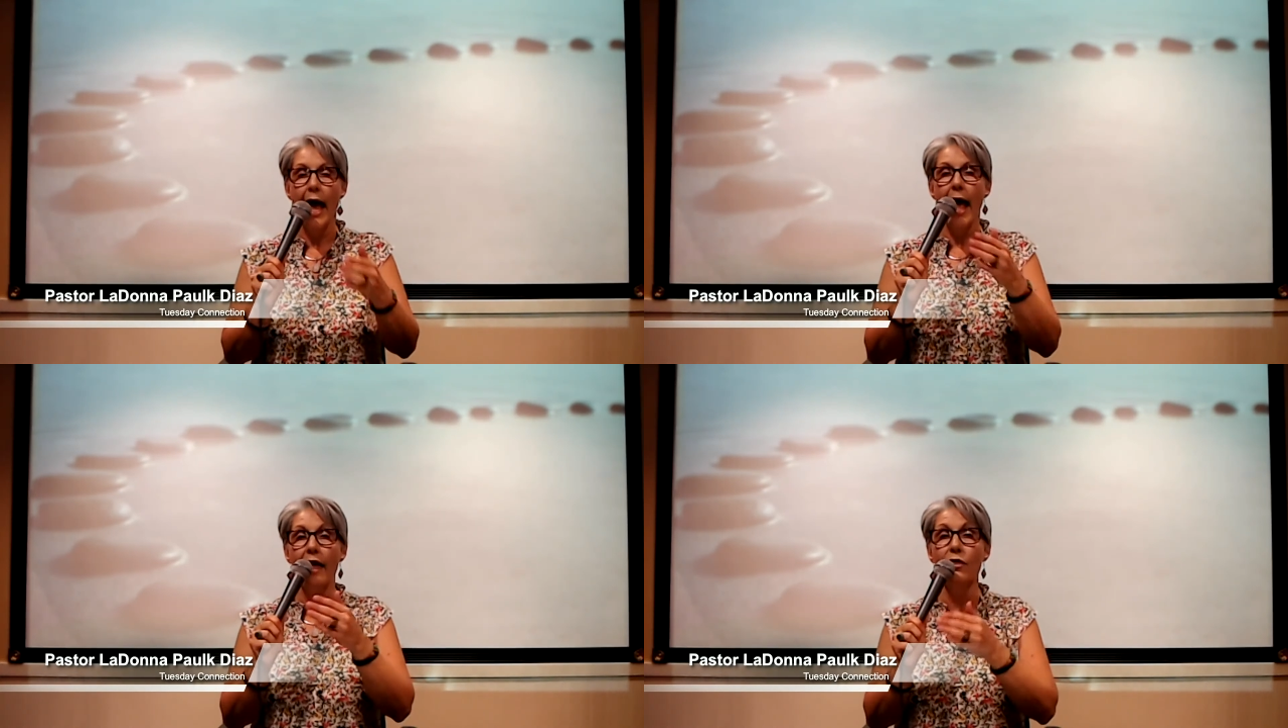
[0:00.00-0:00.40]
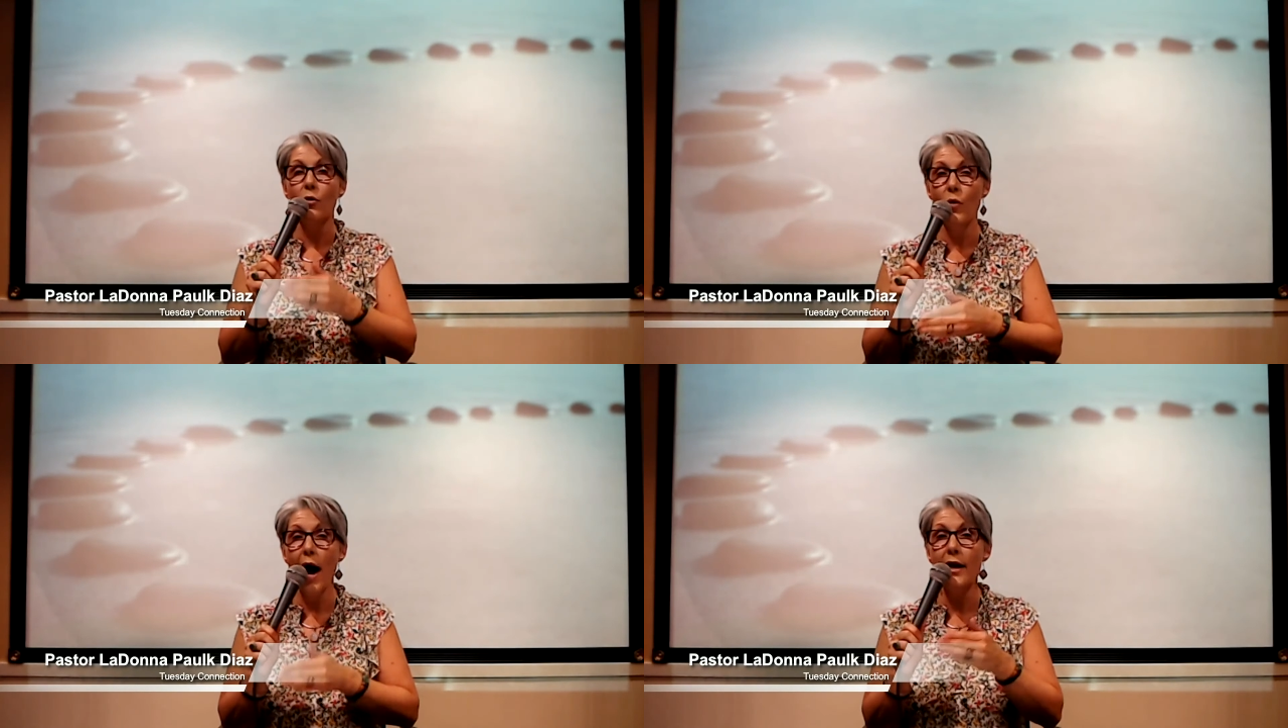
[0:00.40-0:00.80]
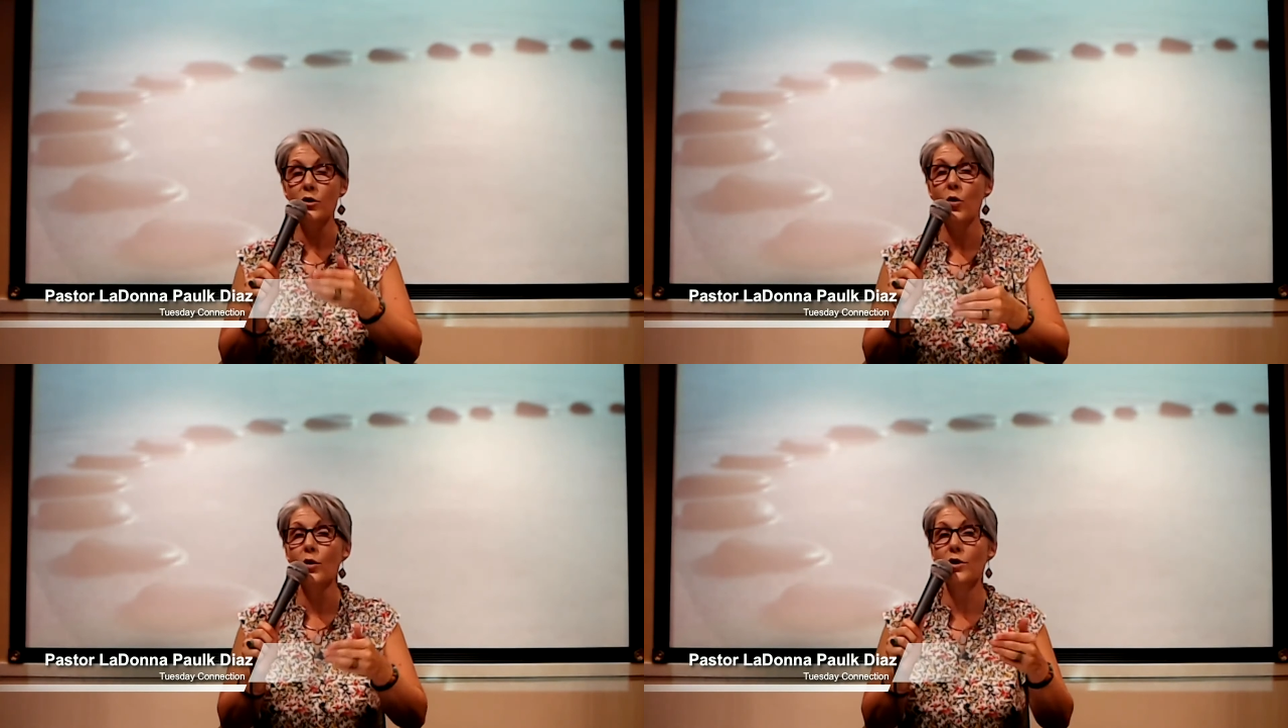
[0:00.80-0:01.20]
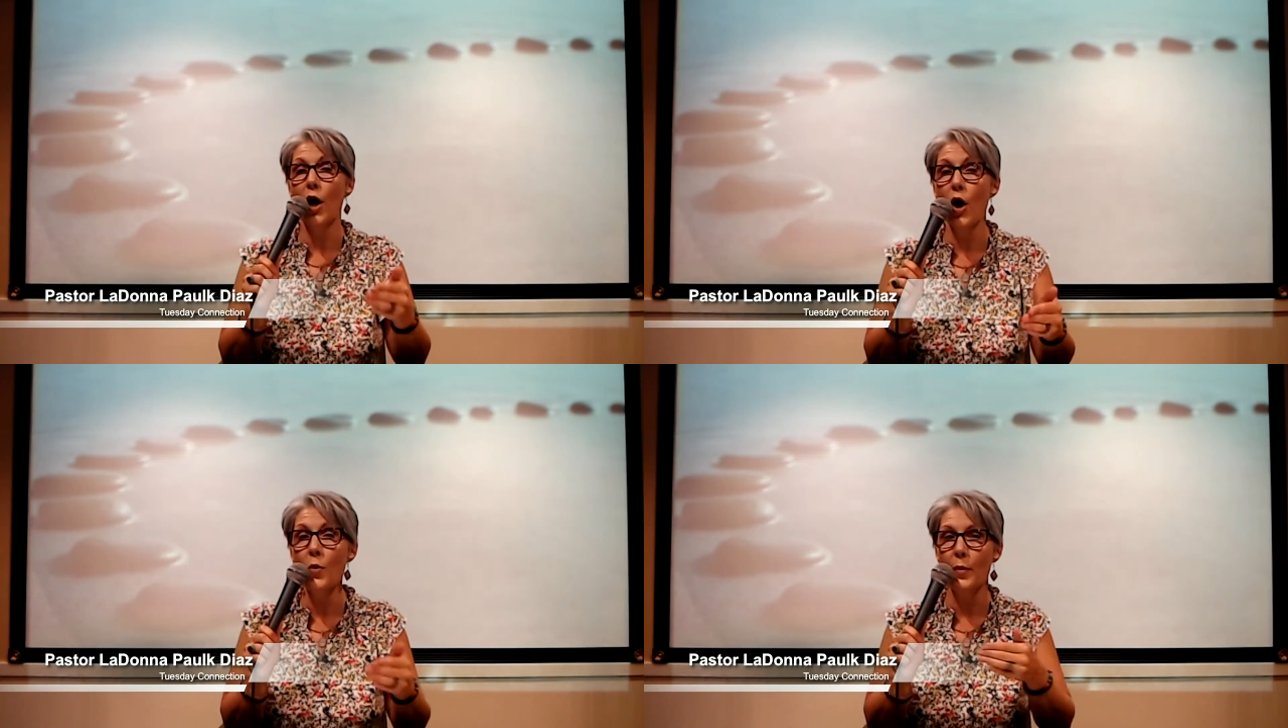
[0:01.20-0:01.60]
and the right doors
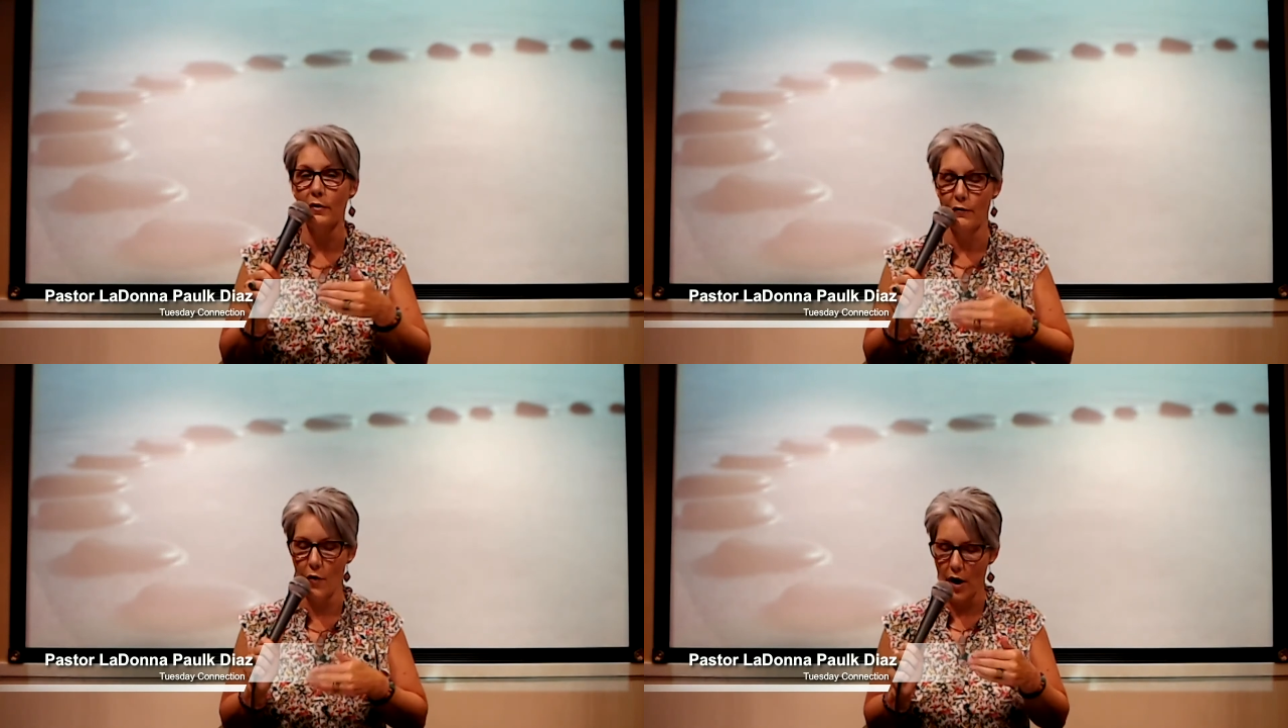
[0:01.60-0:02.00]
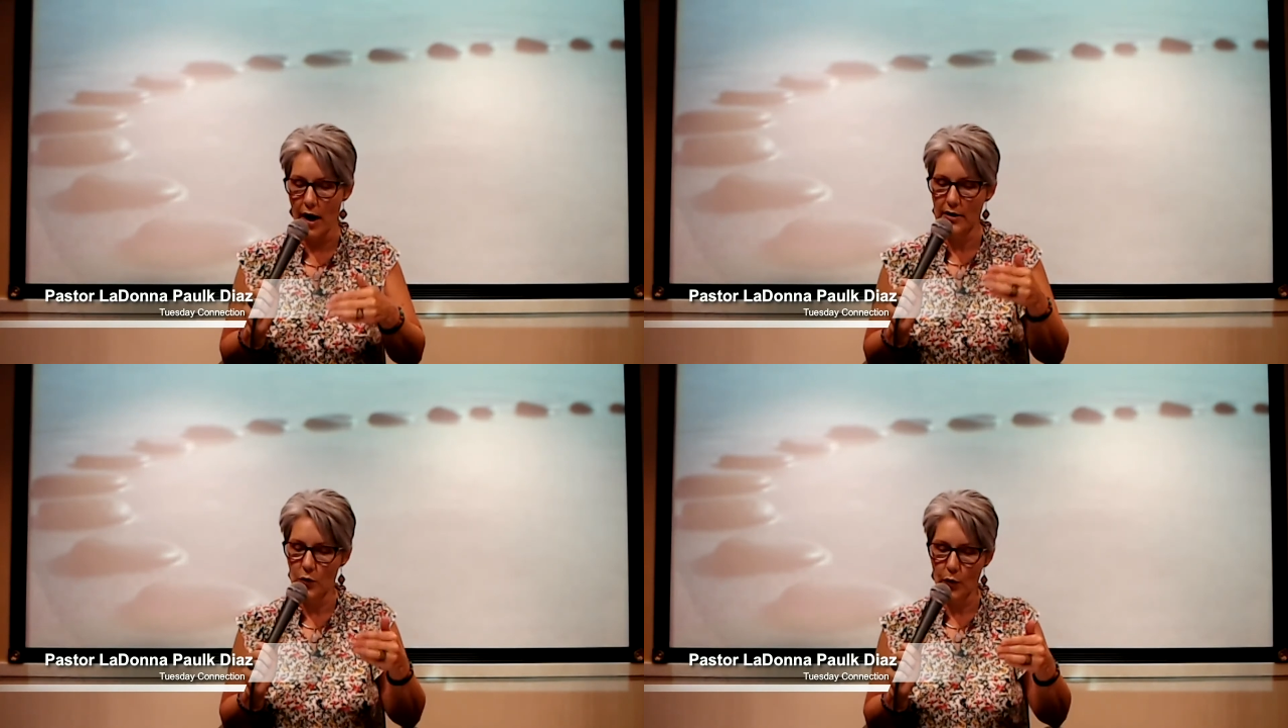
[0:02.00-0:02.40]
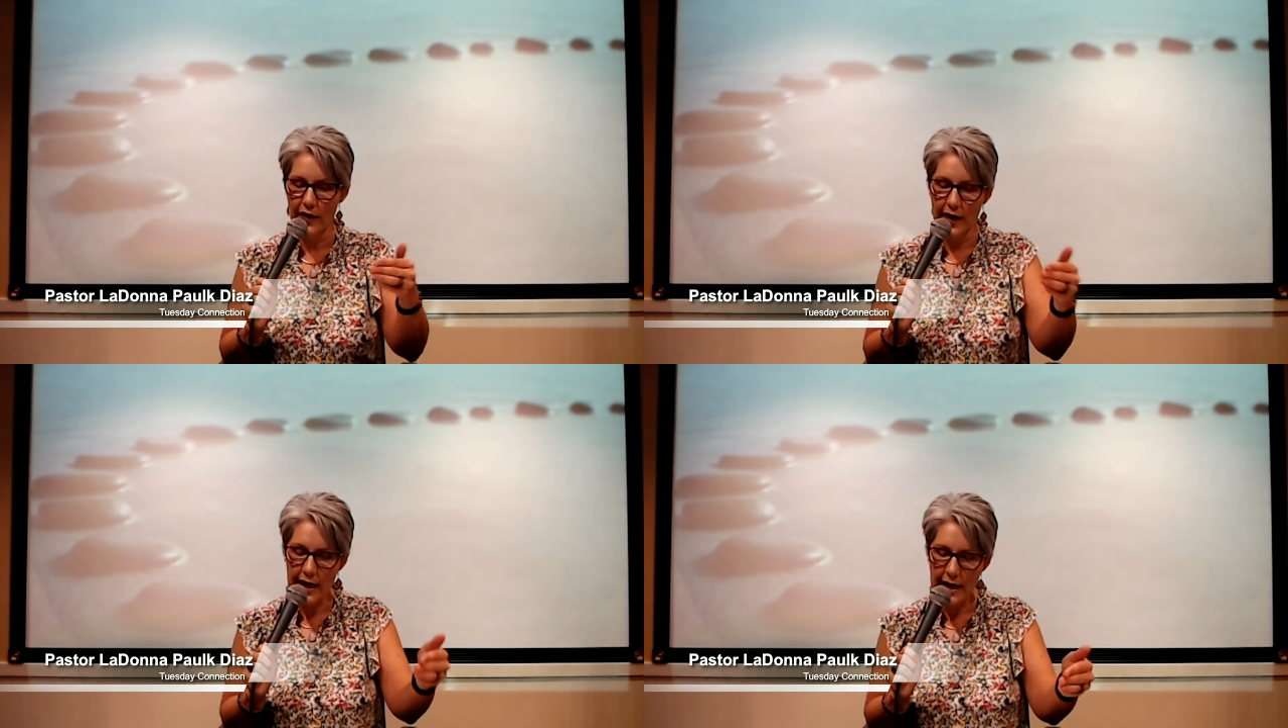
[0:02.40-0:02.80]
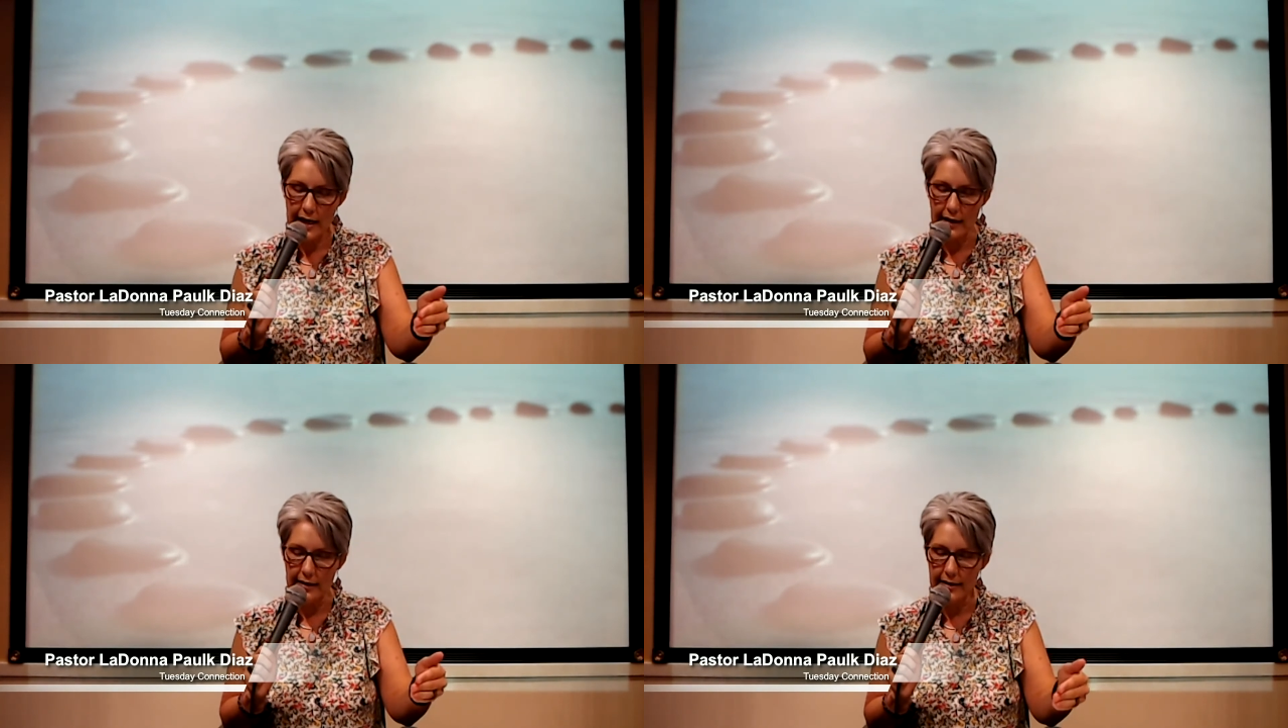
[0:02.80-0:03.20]
open for us with
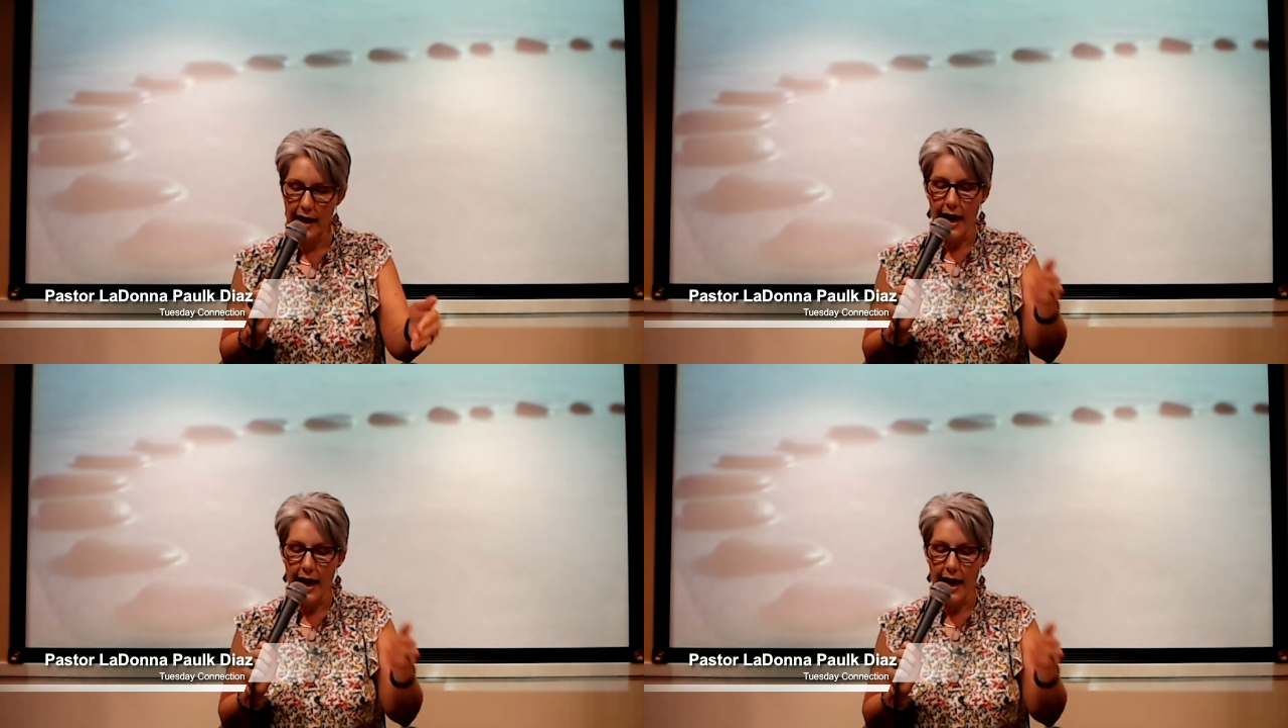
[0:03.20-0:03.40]
ease.